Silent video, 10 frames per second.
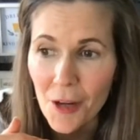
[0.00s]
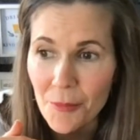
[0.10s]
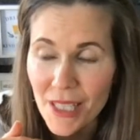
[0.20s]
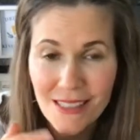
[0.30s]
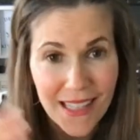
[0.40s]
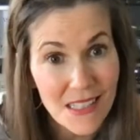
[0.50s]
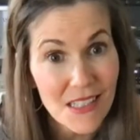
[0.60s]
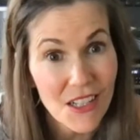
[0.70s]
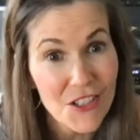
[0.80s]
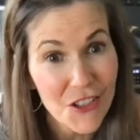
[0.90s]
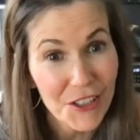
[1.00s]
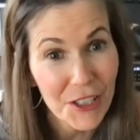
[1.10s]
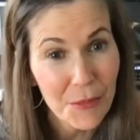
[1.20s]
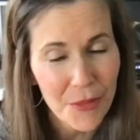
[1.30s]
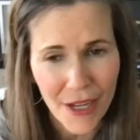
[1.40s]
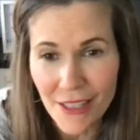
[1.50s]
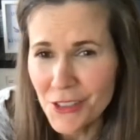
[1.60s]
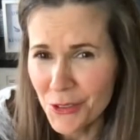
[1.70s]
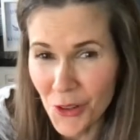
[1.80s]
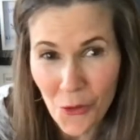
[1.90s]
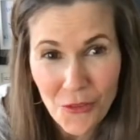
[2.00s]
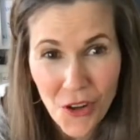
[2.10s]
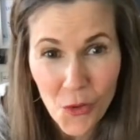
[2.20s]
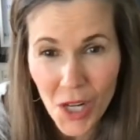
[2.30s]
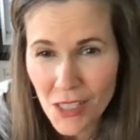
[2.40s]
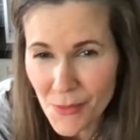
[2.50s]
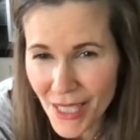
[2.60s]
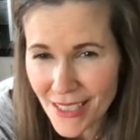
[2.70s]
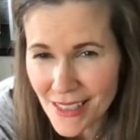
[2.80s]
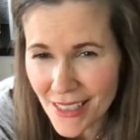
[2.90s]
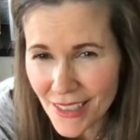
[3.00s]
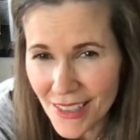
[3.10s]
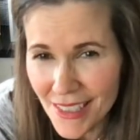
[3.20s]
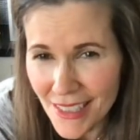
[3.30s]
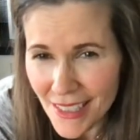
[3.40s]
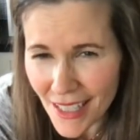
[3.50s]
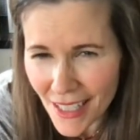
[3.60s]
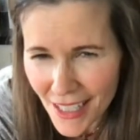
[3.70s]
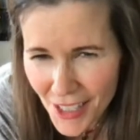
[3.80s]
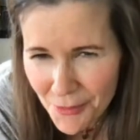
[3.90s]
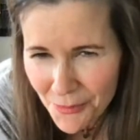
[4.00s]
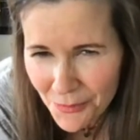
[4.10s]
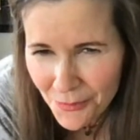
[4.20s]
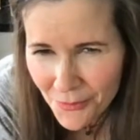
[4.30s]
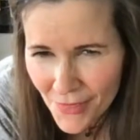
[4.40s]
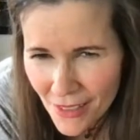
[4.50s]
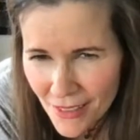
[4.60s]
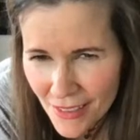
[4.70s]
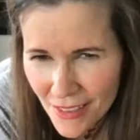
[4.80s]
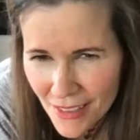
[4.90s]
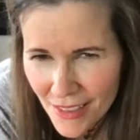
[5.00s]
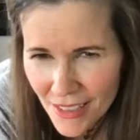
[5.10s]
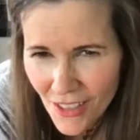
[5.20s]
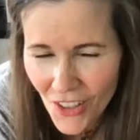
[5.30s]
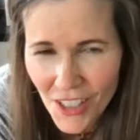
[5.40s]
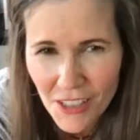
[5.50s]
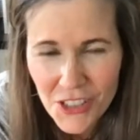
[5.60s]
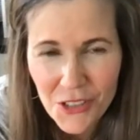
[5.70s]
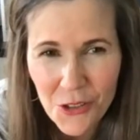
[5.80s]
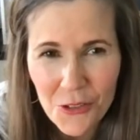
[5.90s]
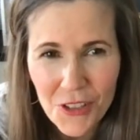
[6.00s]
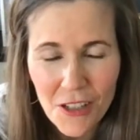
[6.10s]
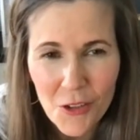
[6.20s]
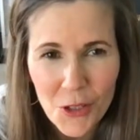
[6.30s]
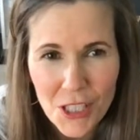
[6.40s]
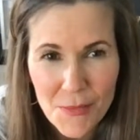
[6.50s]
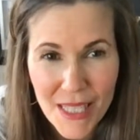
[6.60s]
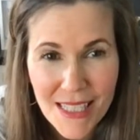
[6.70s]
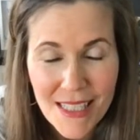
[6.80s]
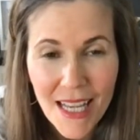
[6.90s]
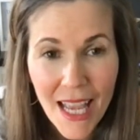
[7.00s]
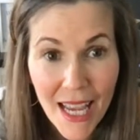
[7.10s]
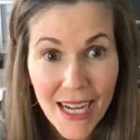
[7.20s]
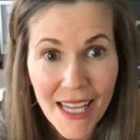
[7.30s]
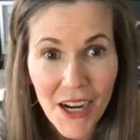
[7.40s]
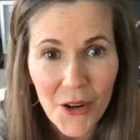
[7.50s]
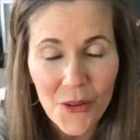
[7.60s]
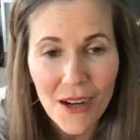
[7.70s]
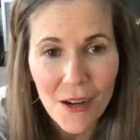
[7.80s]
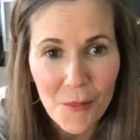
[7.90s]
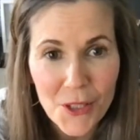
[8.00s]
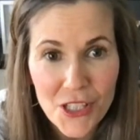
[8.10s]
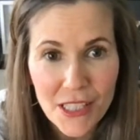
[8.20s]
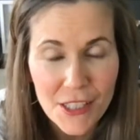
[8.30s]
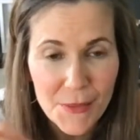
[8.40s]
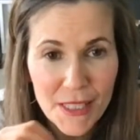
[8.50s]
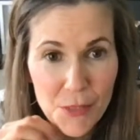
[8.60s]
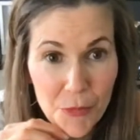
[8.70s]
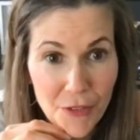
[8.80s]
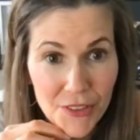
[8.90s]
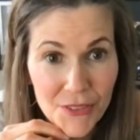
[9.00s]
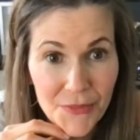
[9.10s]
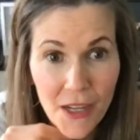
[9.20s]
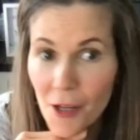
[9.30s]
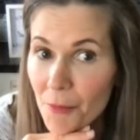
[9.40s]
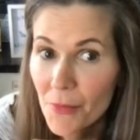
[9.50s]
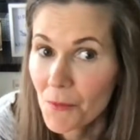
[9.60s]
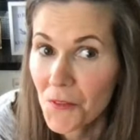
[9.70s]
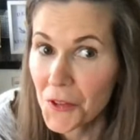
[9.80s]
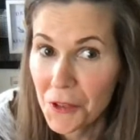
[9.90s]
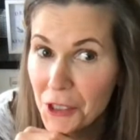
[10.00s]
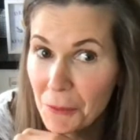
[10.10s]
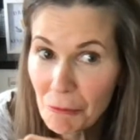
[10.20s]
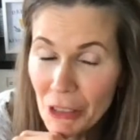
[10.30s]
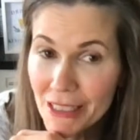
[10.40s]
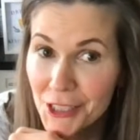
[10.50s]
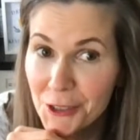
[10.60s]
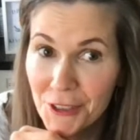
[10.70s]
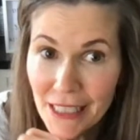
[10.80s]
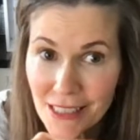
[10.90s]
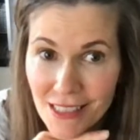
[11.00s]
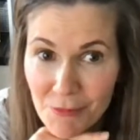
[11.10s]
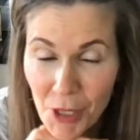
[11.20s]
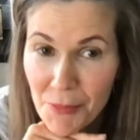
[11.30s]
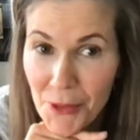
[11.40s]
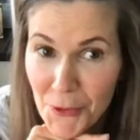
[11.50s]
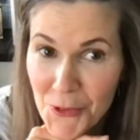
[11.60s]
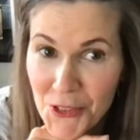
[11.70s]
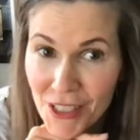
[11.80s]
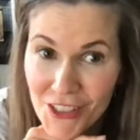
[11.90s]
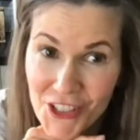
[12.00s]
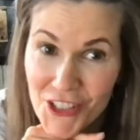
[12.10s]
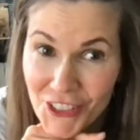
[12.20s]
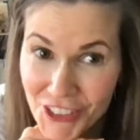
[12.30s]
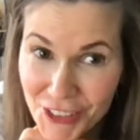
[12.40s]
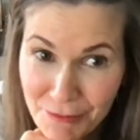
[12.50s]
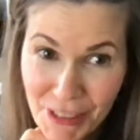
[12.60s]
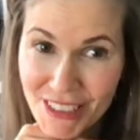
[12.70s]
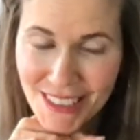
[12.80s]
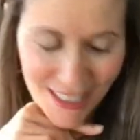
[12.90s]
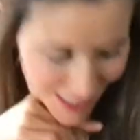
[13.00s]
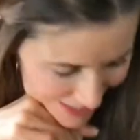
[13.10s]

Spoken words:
because that's an Australian brand. Do you know of O Cosmetics there? Clark, do you know O Cosmetics? Anyhow, she tells me it's Breville. I'm very incorrect in my pronunciation, but